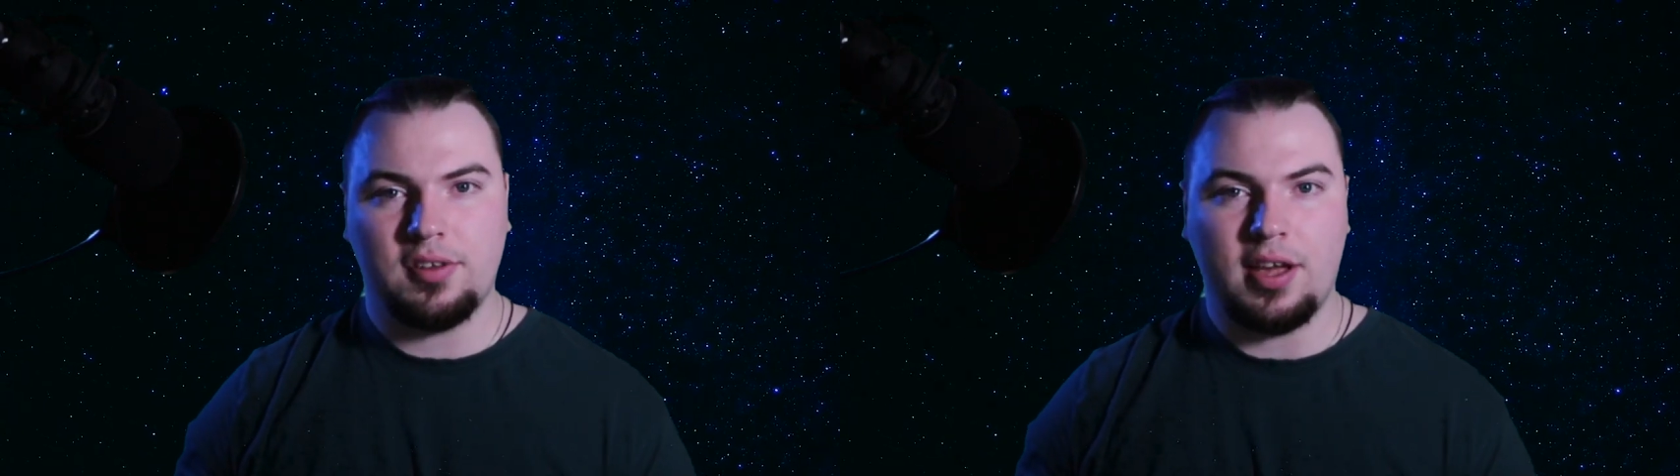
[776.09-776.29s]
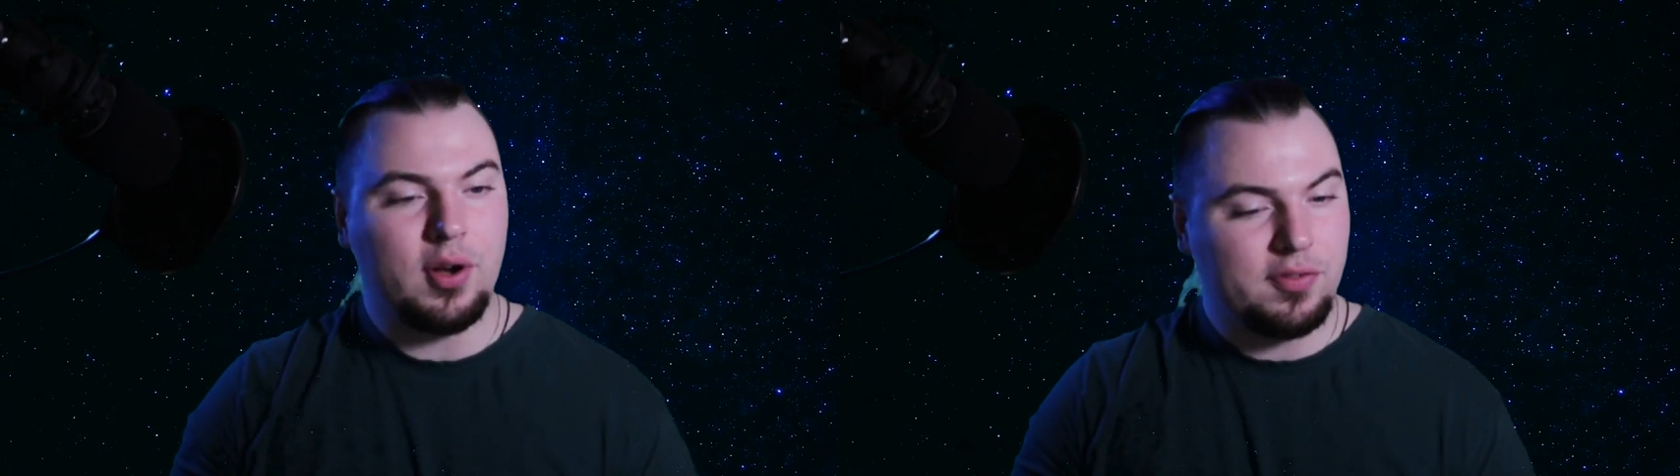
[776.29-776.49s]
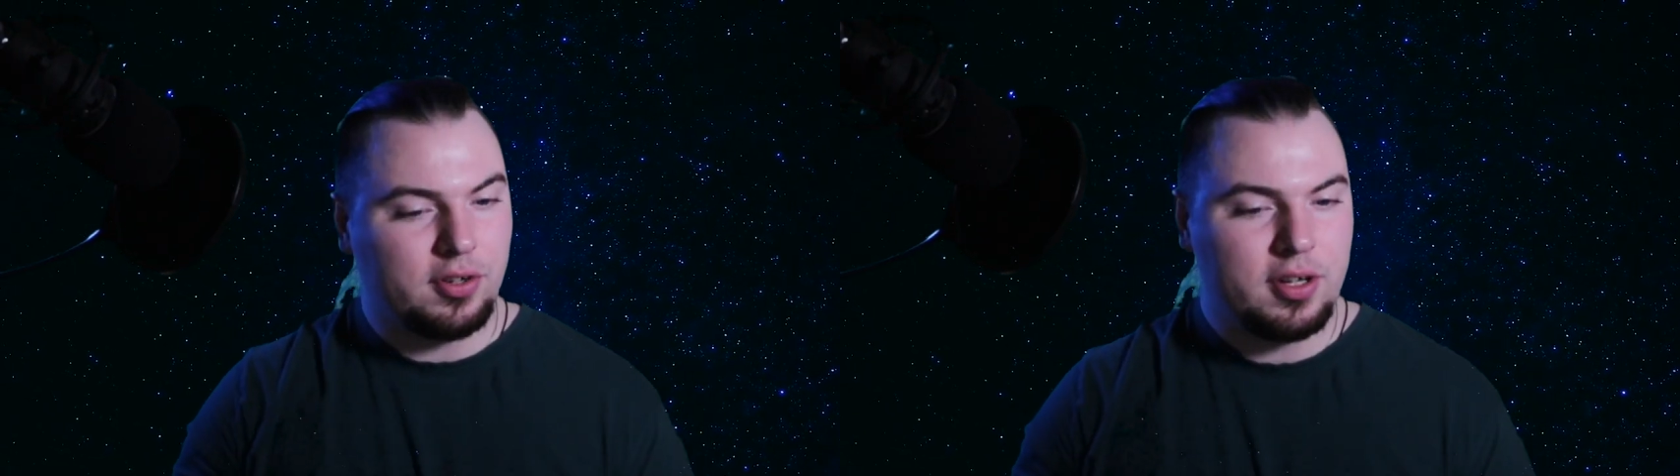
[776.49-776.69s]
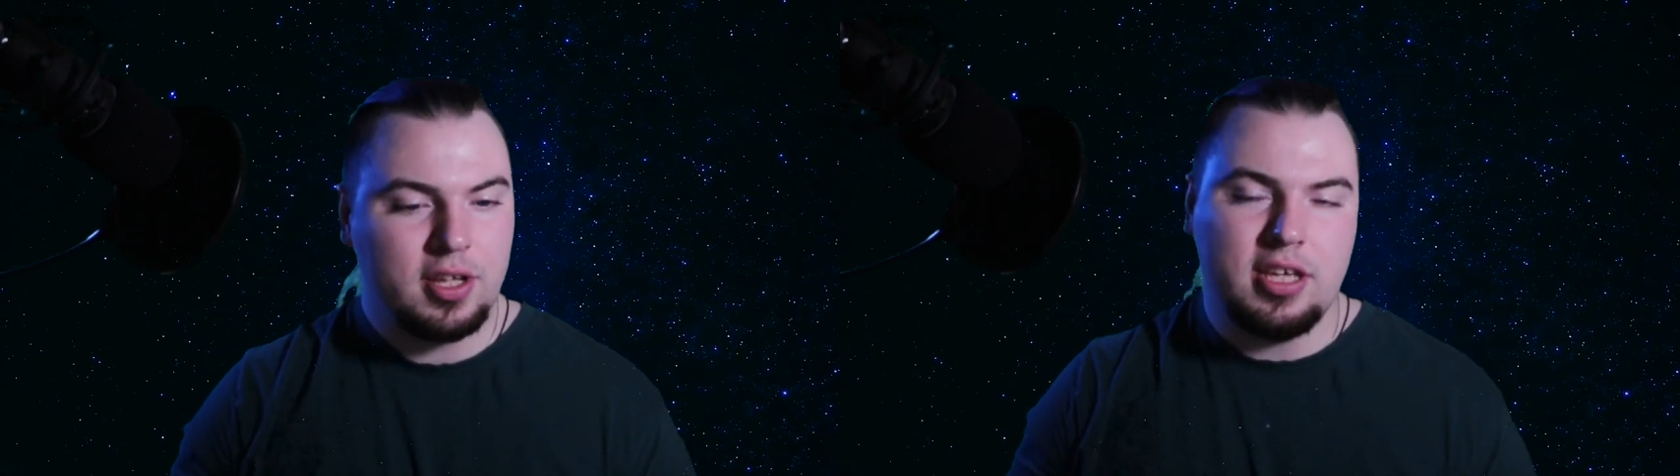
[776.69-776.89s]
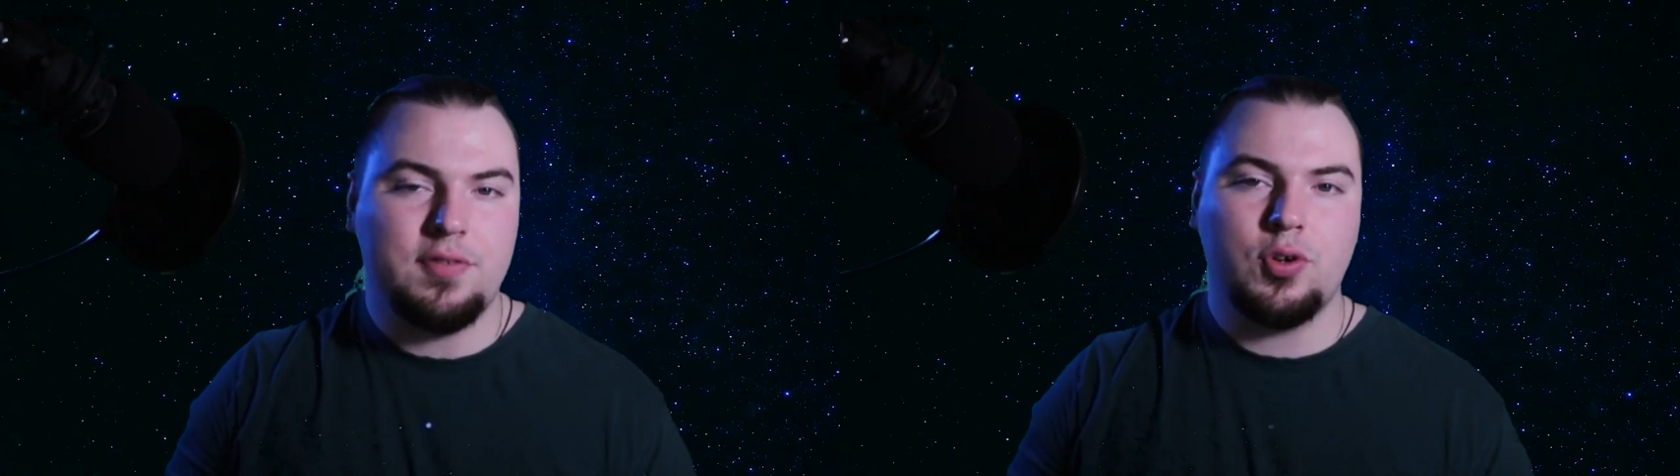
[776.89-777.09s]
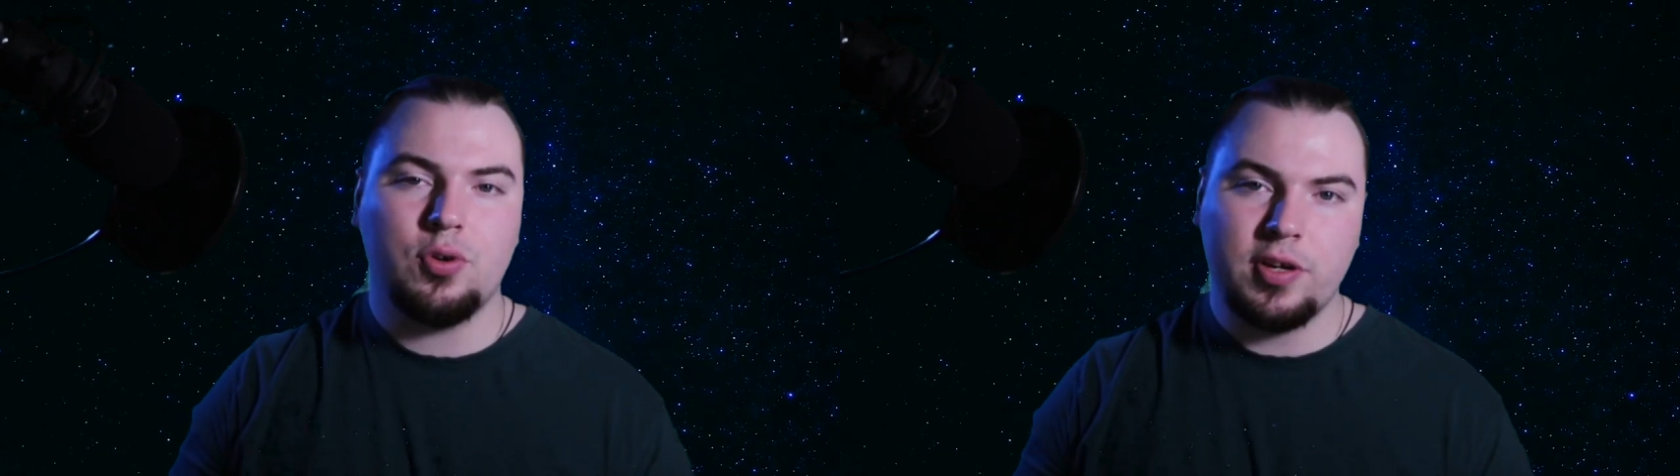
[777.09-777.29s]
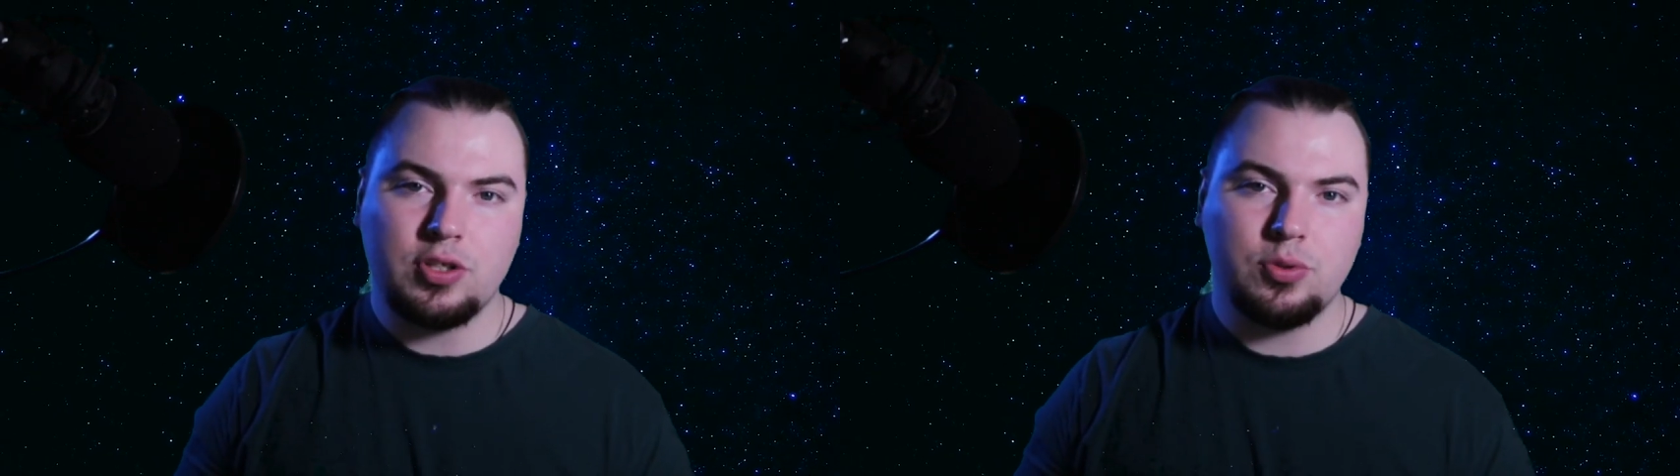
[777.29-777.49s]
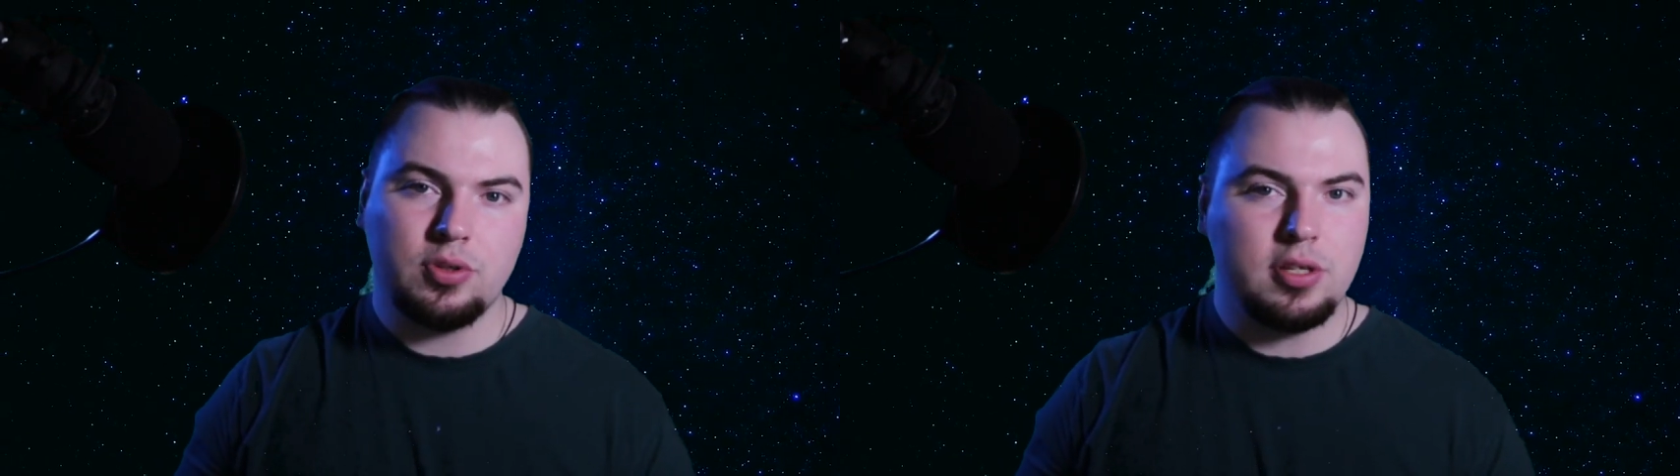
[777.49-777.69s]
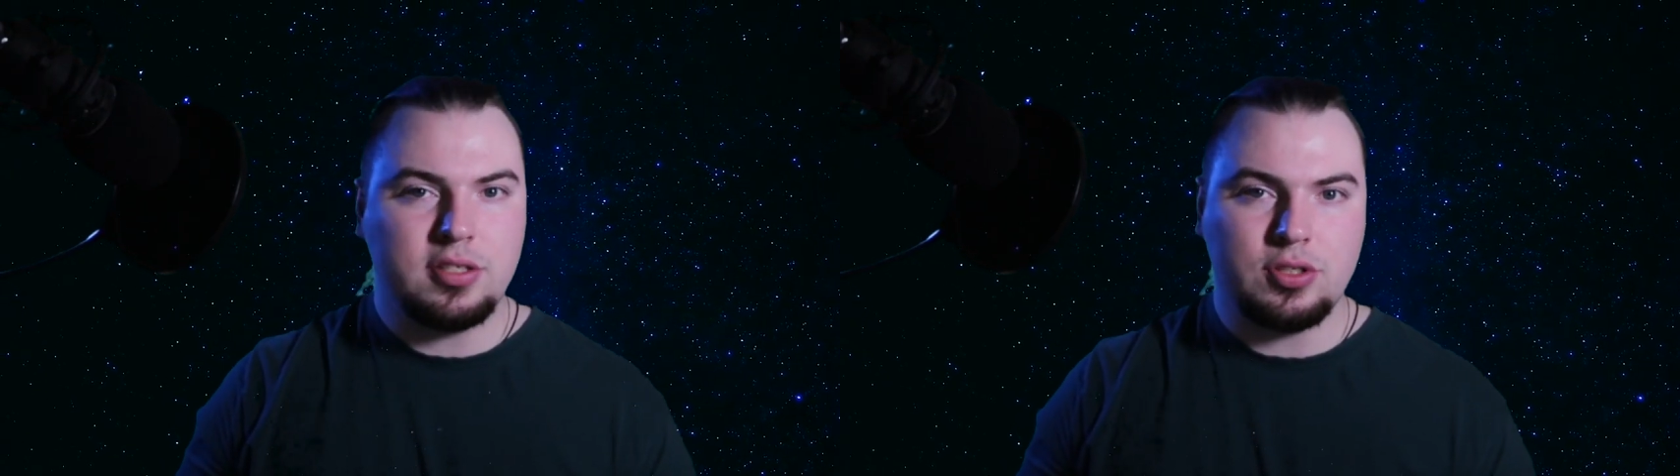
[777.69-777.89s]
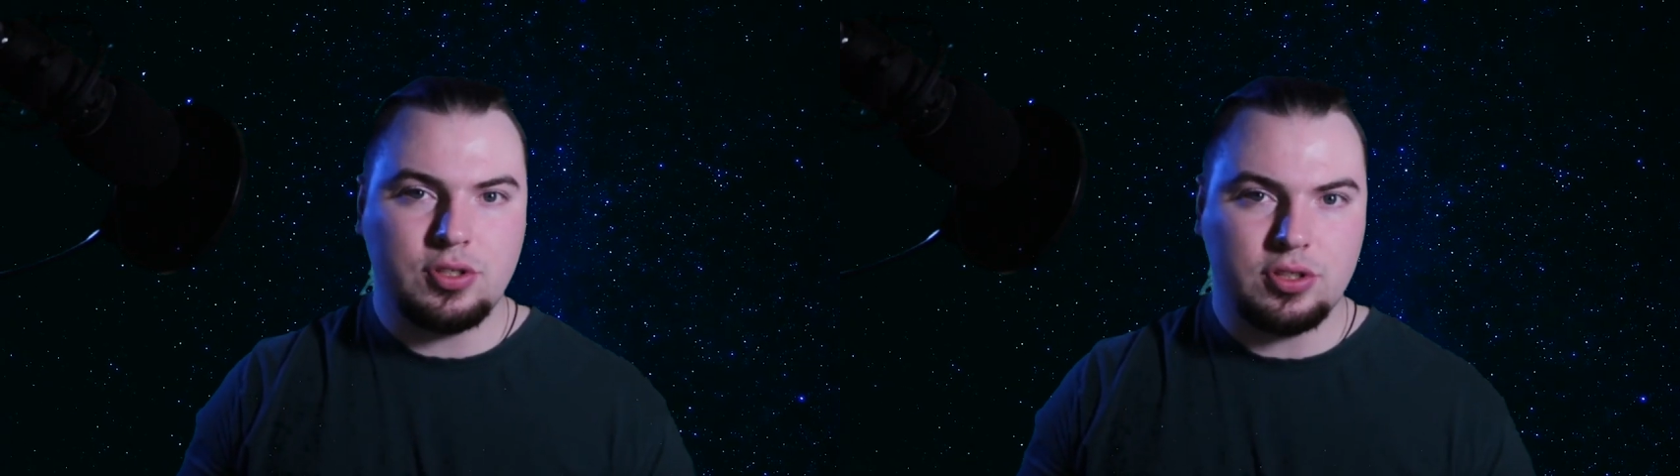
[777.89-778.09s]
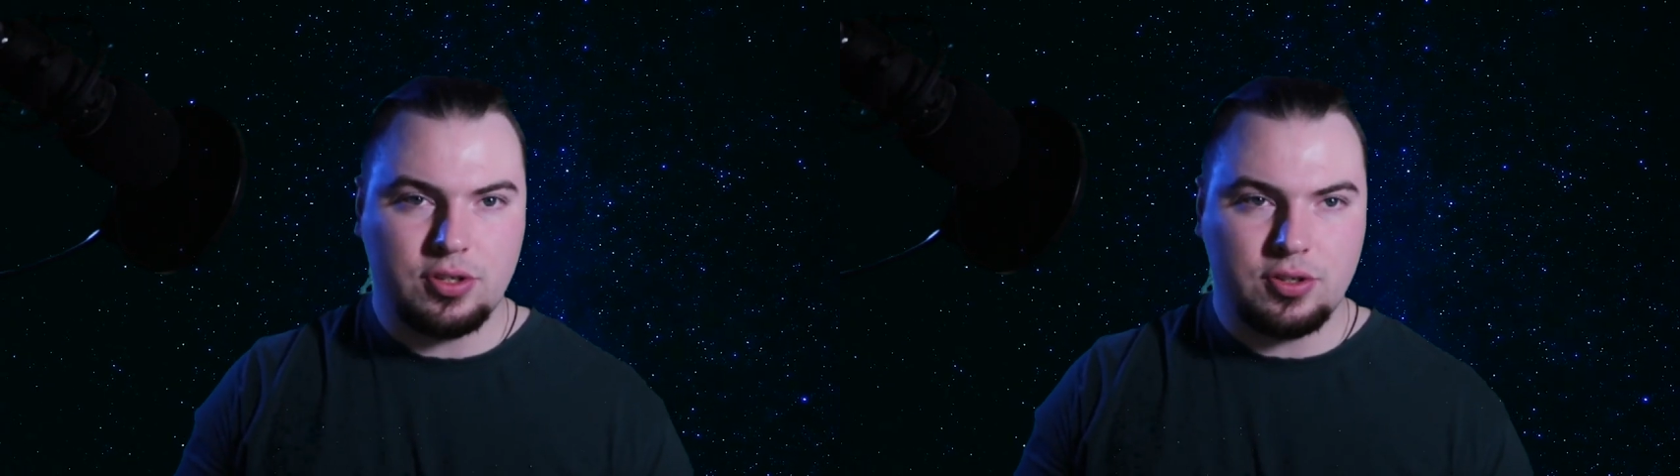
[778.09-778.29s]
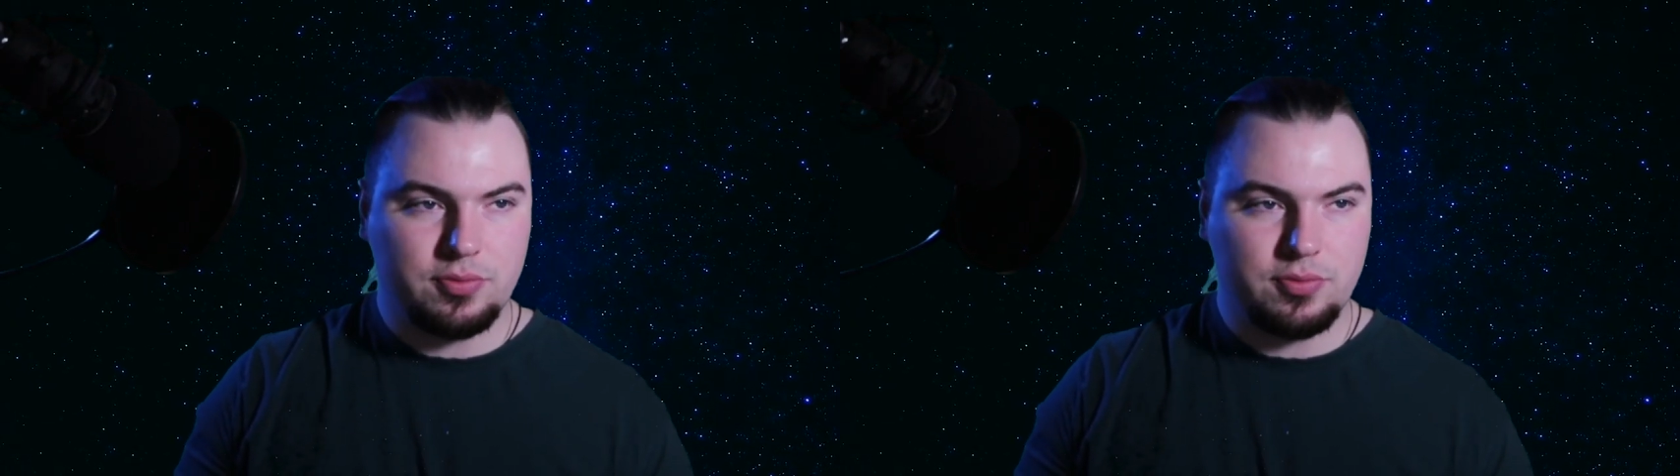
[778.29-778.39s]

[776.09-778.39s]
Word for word: However, if your ritual is just